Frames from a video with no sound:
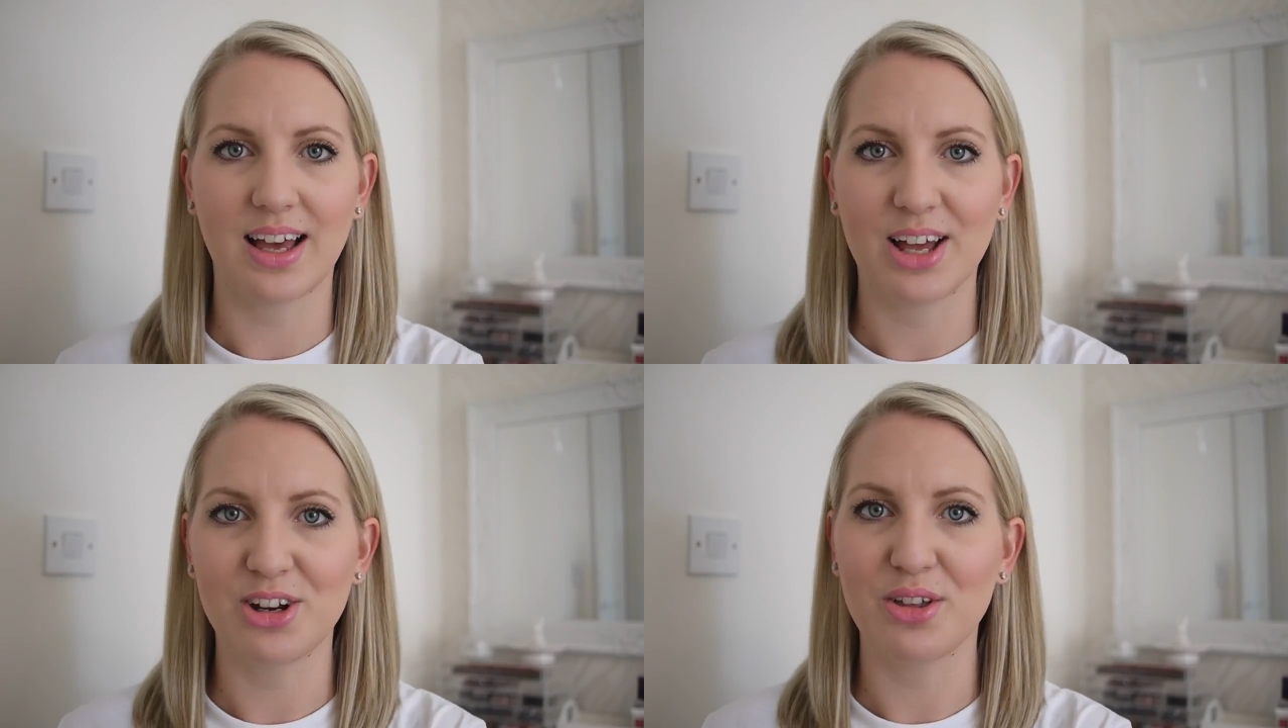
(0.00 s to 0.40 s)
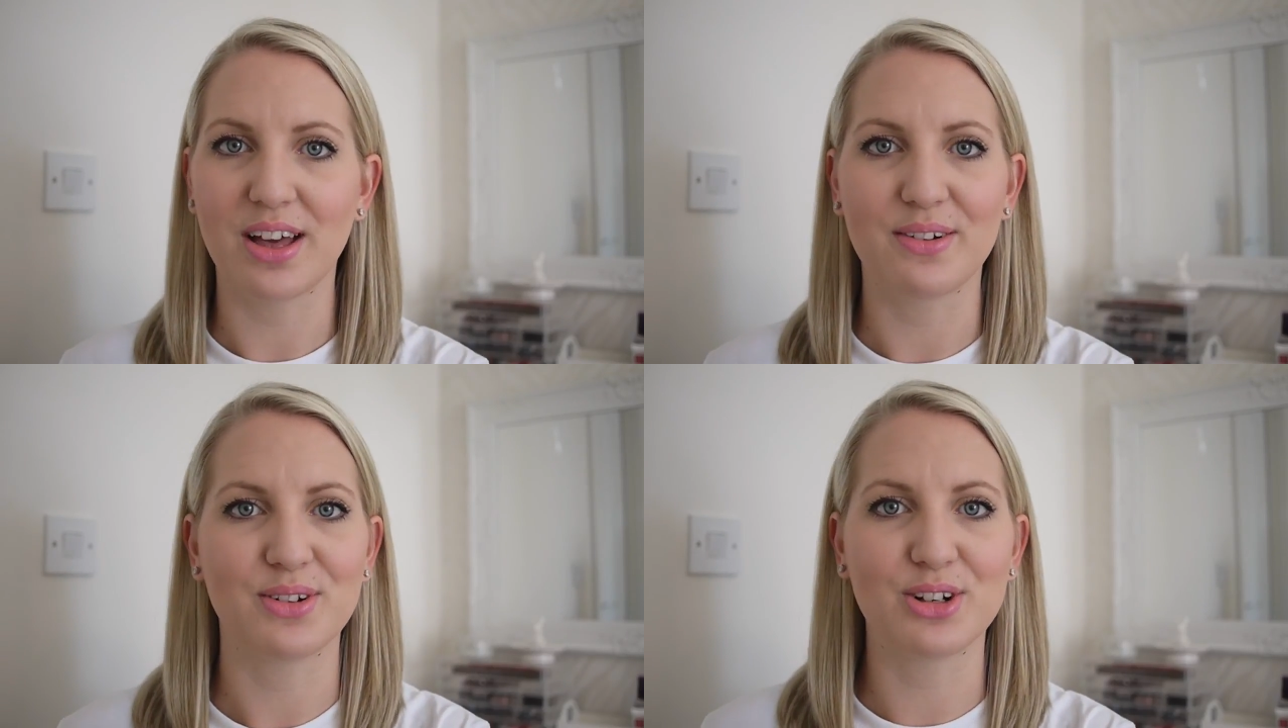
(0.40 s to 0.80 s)
I know
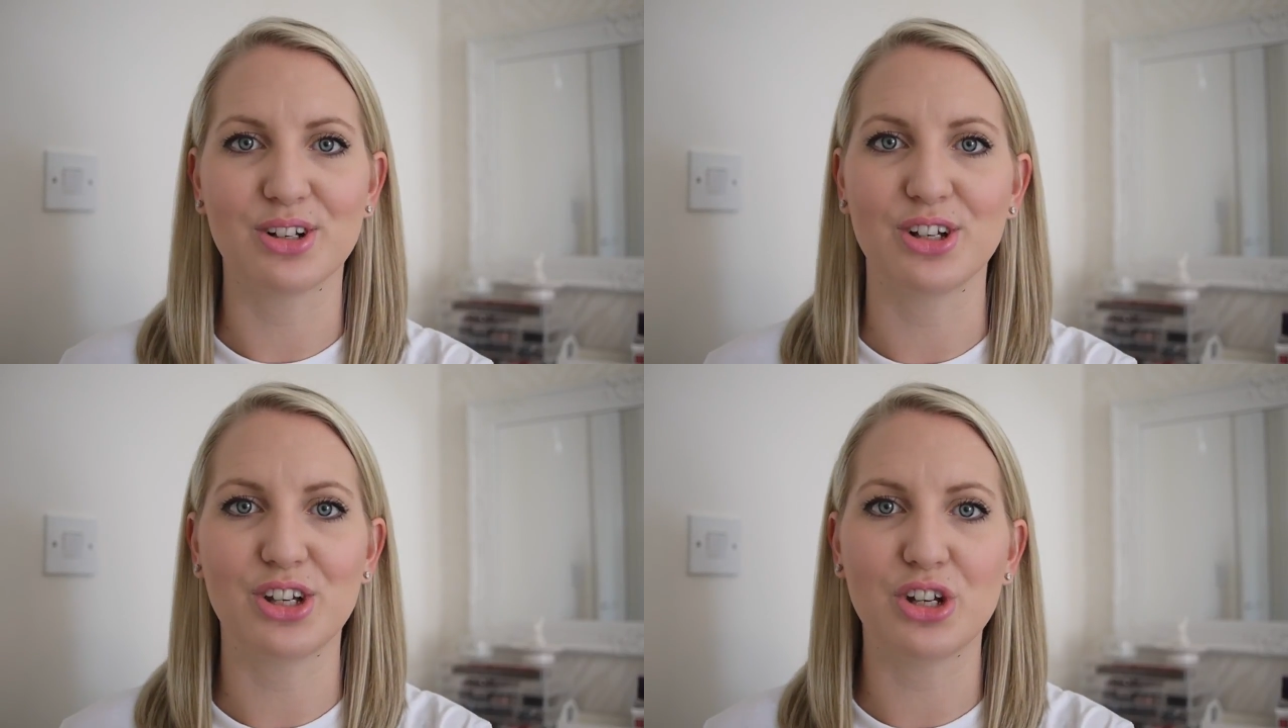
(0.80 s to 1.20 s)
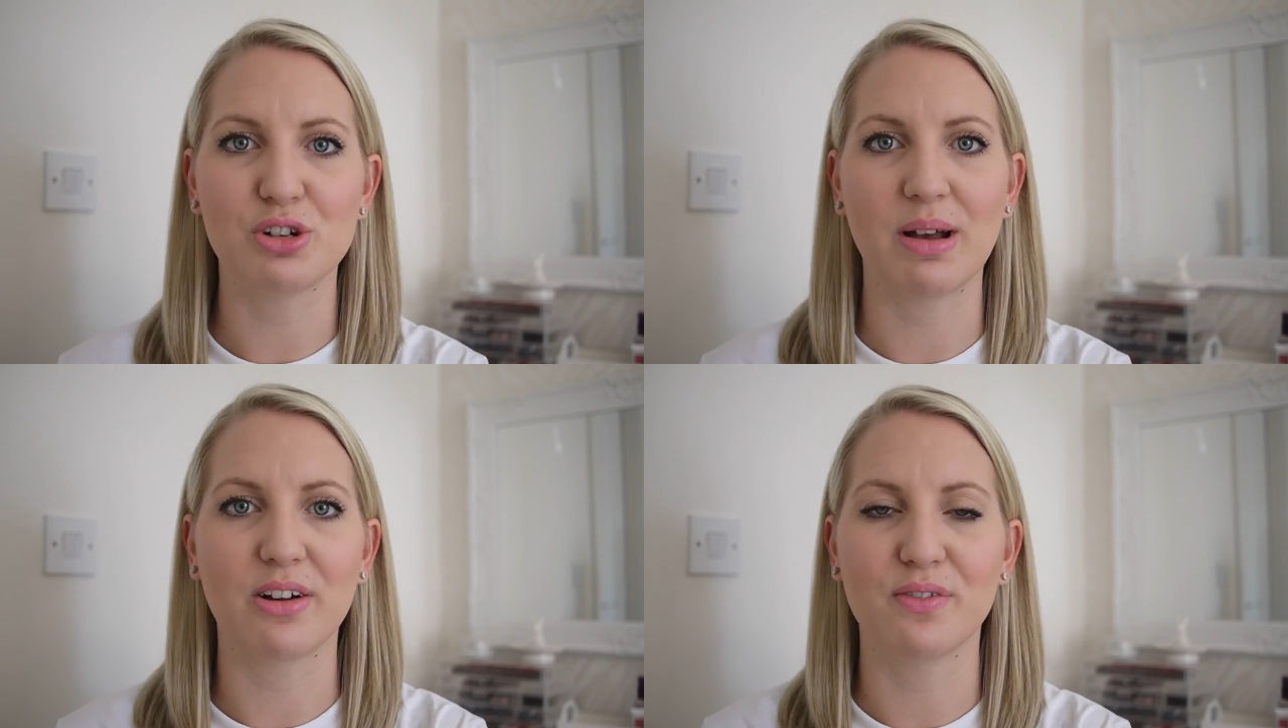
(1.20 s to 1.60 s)
that I've not done a huge
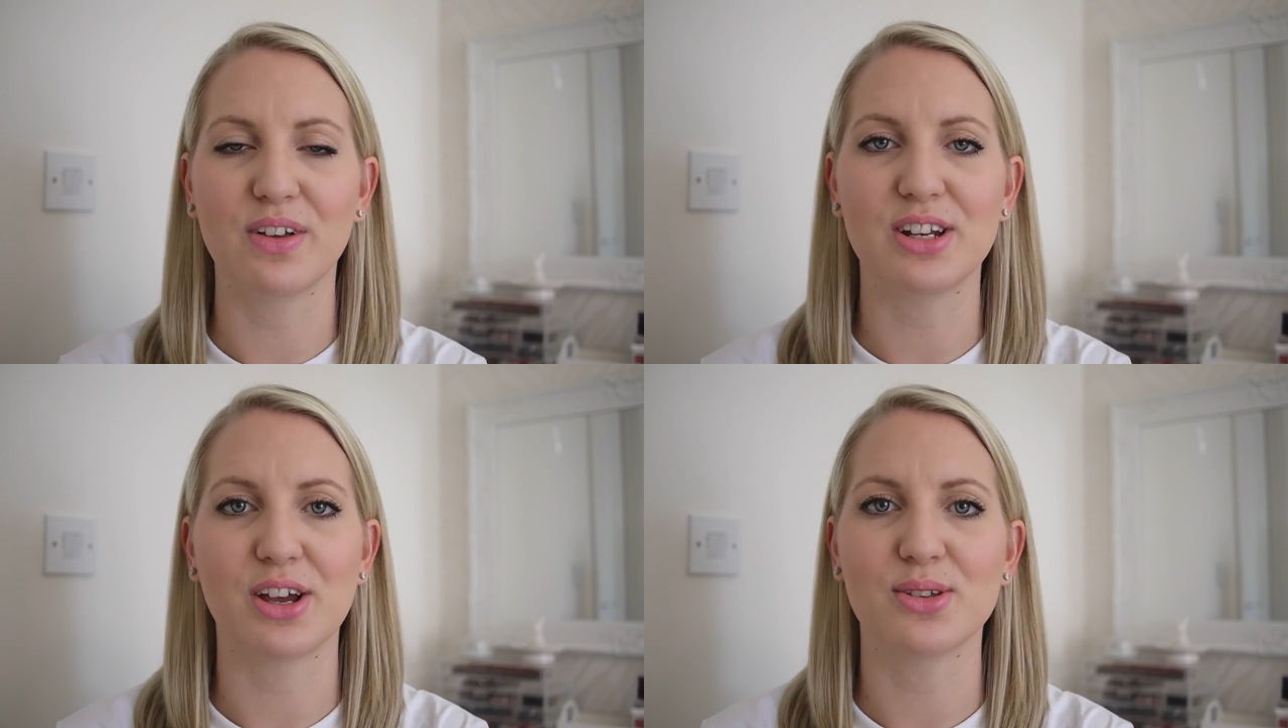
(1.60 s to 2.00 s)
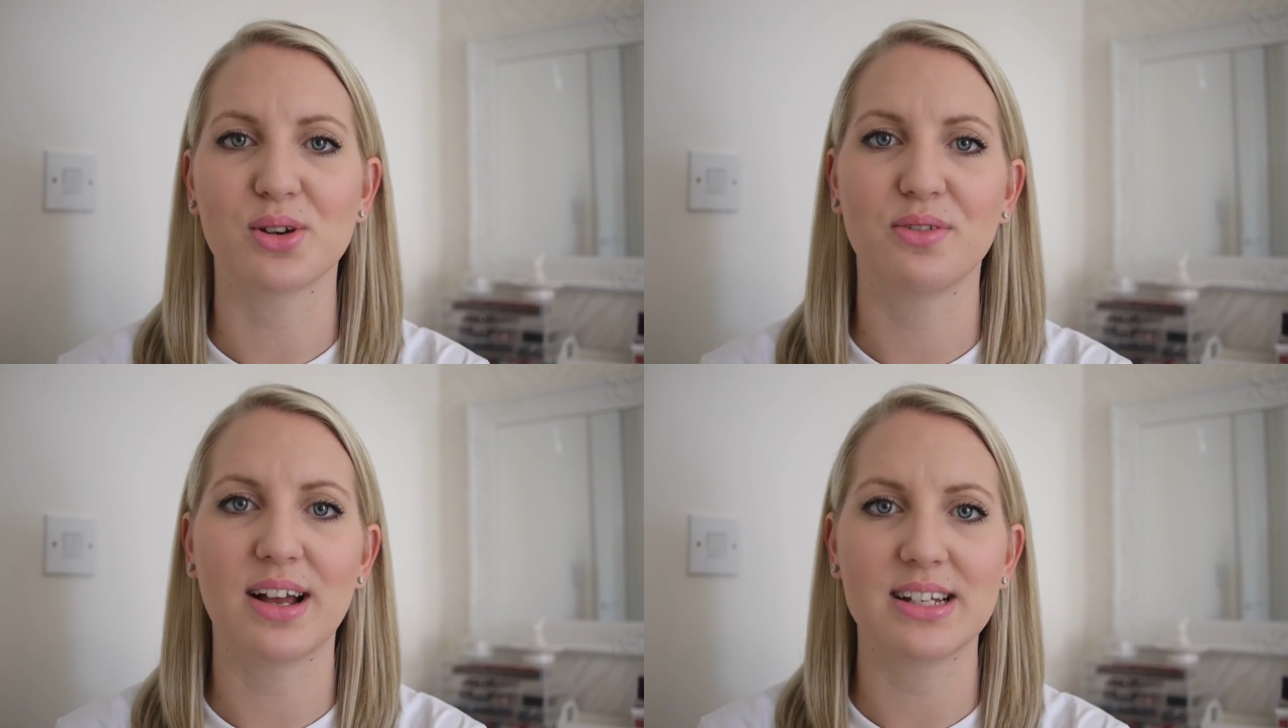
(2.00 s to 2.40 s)
amount of videos
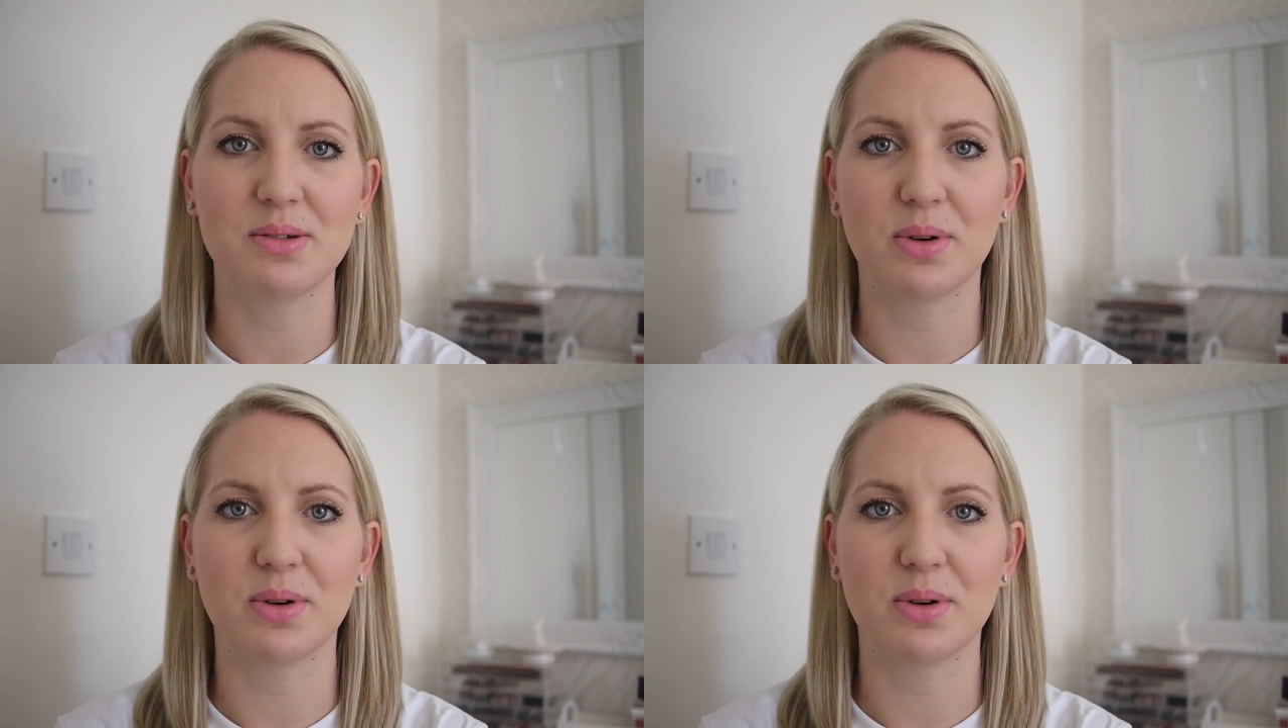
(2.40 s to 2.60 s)
already,